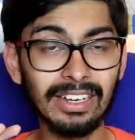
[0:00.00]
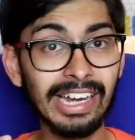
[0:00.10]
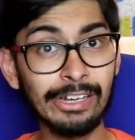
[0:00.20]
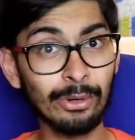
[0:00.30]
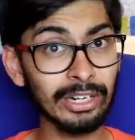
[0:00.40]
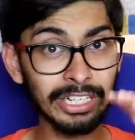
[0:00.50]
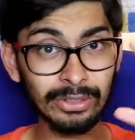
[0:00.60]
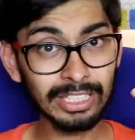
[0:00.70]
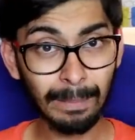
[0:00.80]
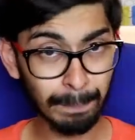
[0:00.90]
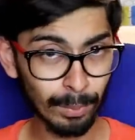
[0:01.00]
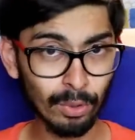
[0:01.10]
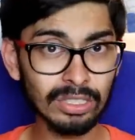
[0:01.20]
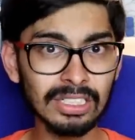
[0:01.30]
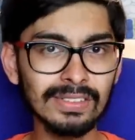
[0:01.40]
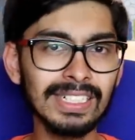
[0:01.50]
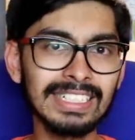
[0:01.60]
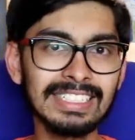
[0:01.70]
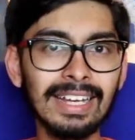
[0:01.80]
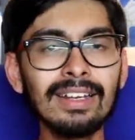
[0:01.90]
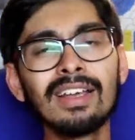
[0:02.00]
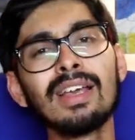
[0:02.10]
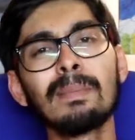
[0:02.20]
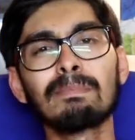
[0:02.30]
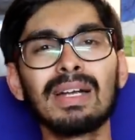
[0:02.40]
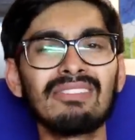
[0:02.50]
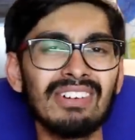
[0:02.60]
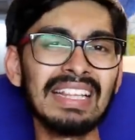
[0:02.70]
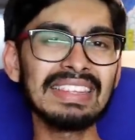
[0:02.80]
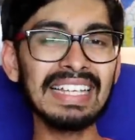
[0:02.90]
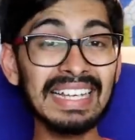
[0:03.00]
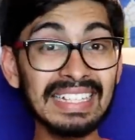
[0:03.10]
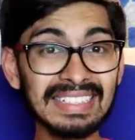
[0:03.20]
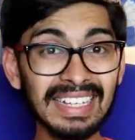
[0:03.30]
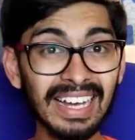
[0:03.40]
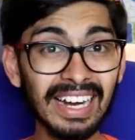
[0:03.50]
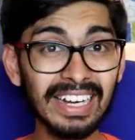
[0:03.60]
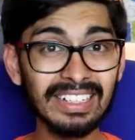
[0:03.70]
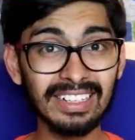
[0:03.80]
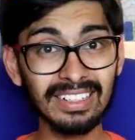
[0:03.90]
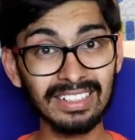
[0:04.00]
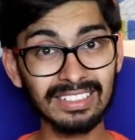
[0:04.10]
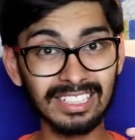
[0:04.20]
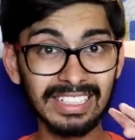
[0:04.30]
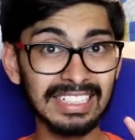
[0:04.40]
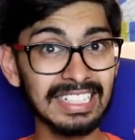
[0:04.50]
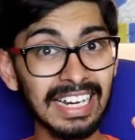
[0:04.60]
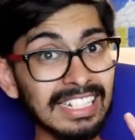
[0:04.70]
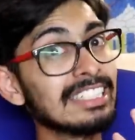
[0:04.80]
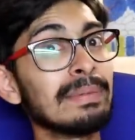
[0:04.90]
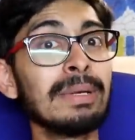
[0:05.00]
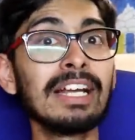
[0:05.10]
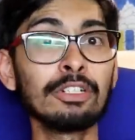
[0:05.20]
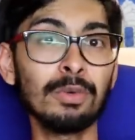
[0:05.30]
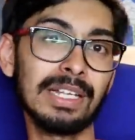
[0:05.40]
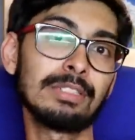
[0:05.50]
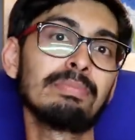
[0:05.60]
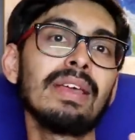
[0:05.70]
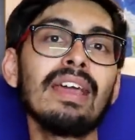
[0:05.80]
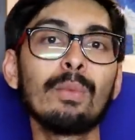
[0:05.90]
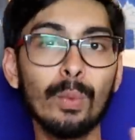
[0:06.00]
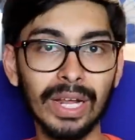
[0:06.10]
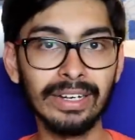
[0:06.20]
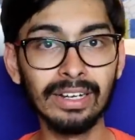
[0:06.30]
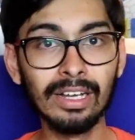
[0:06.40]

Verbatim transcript: Now I told you the pros of the design, but one thing is that the design is similar to S B A one.